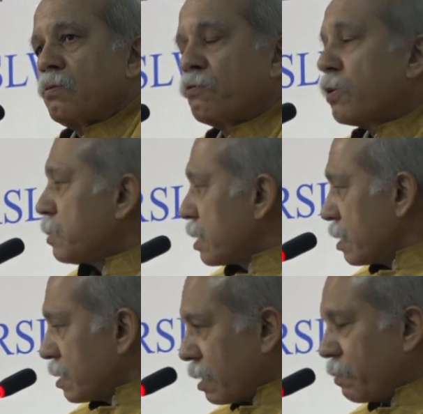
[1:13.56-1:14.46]
from
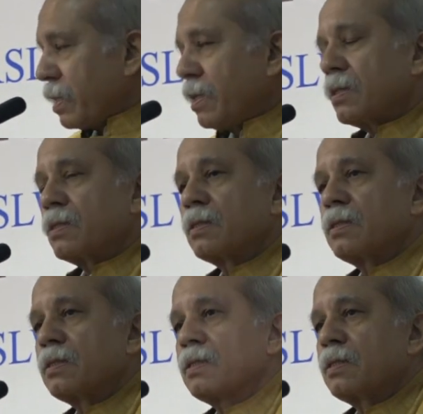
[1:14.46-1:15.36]
Justice Dave
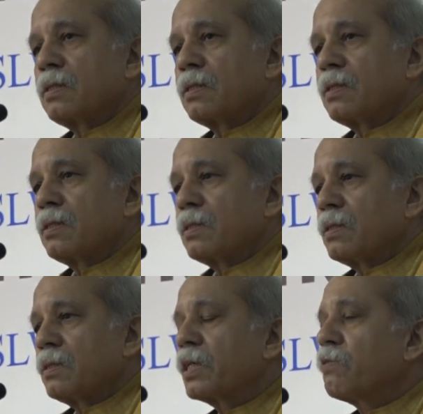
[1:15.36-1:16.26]

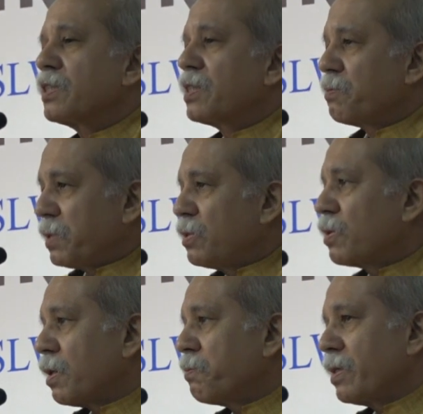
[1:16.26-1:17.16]
requesting me to
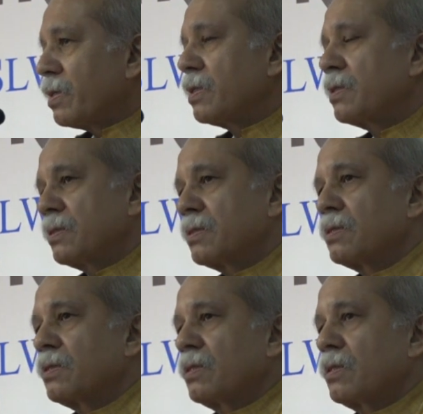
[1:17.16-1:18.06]
come here.
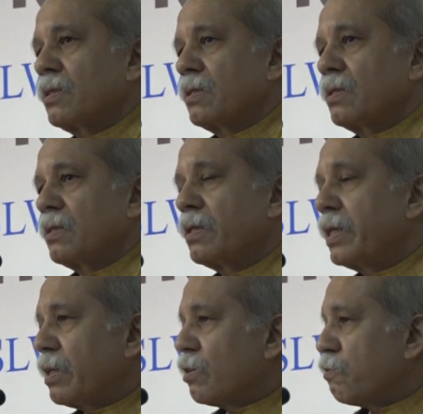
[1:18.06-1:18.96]
The
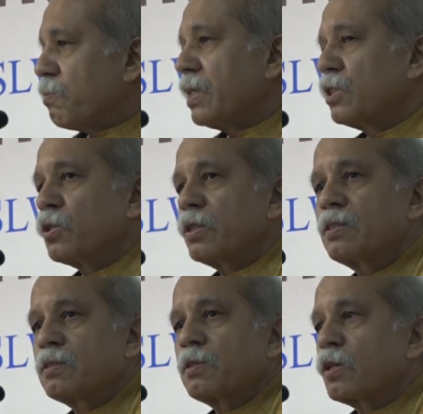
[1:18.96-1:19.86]
date of my
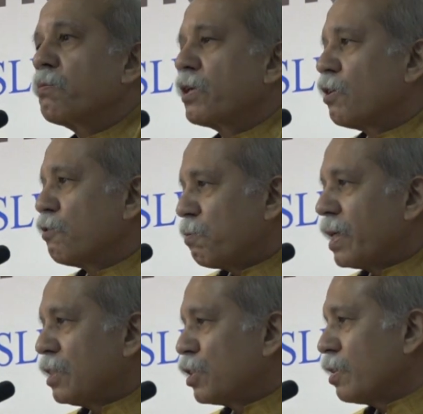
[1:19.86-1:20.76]
choice, the topic of
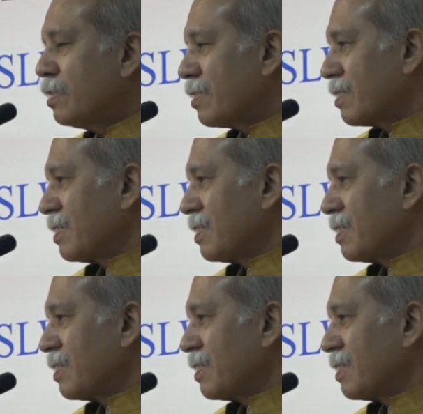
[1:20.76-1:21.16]
my choice.